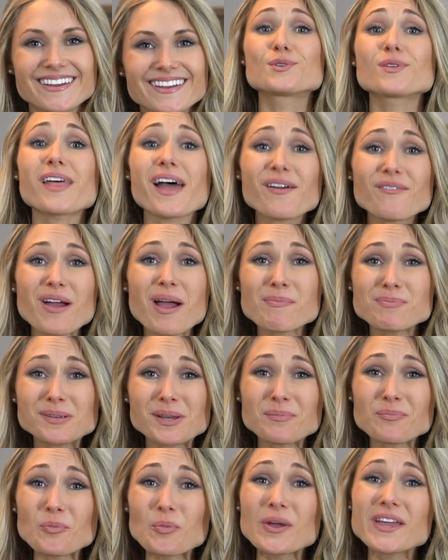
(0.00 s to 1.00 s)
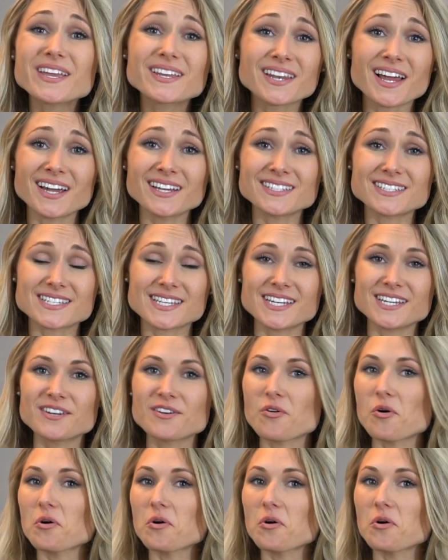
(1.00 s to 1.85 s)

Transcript: So that wraps up week 19,